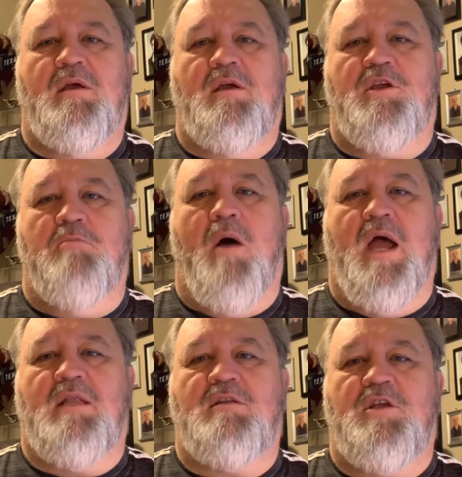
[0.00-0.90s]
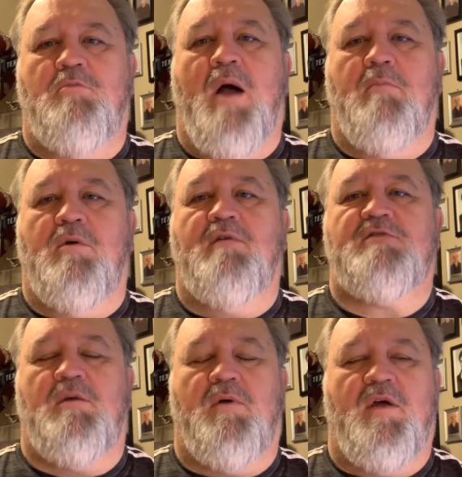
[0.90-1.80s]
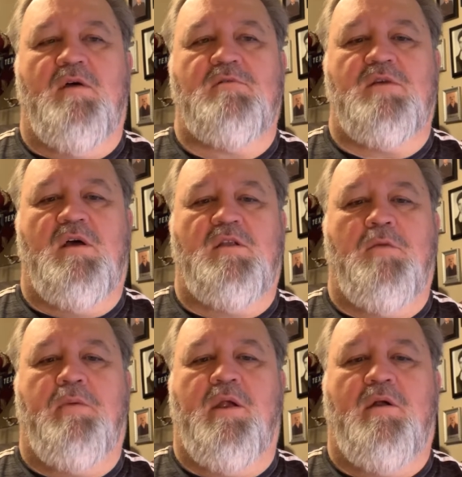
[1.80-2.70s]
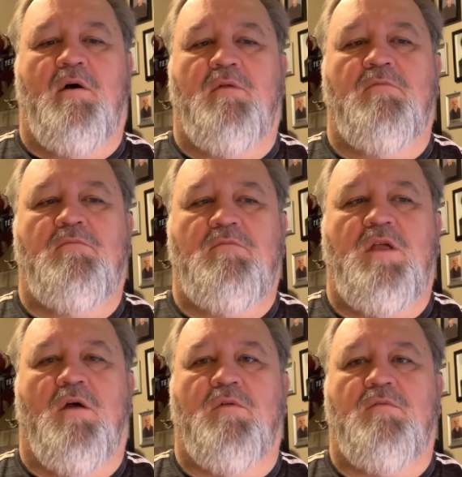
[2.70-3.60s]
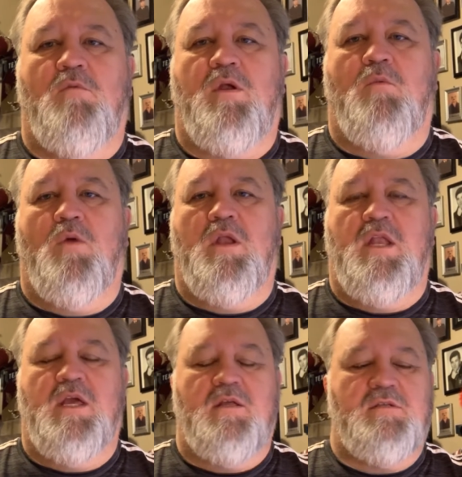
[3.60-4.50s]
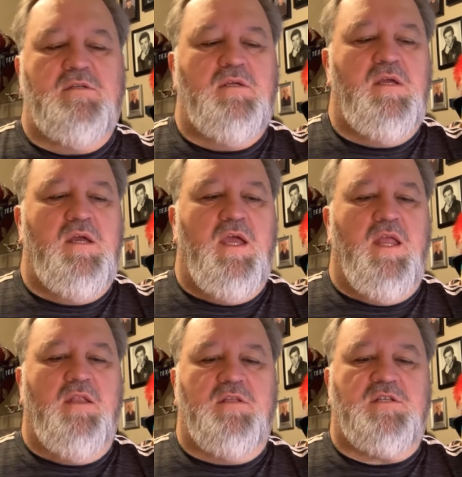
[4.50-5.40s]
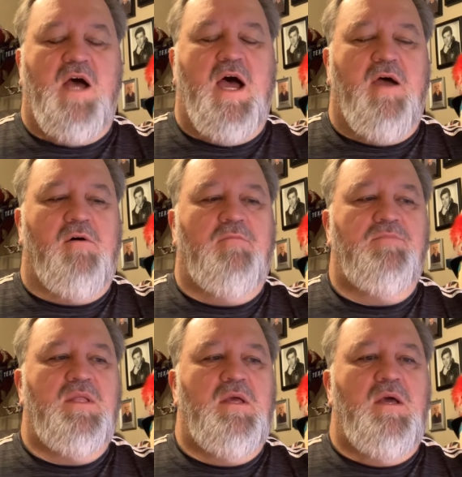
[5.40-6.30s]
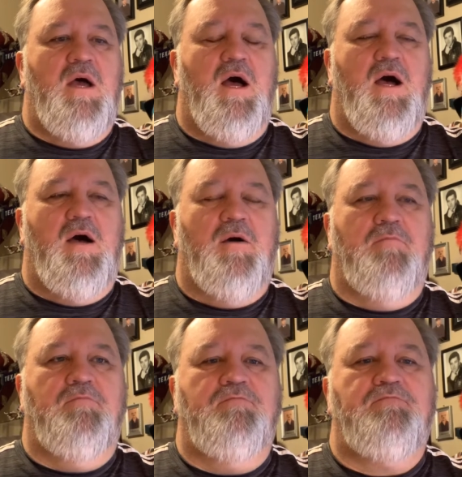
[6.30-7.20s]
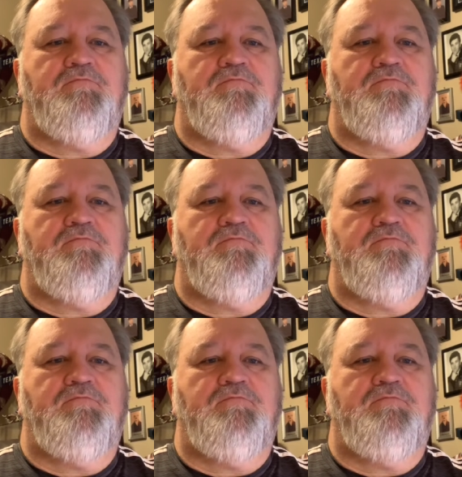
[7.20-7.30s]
you might you might move some of those uh, depending on you know what it, what it is and the style. Um,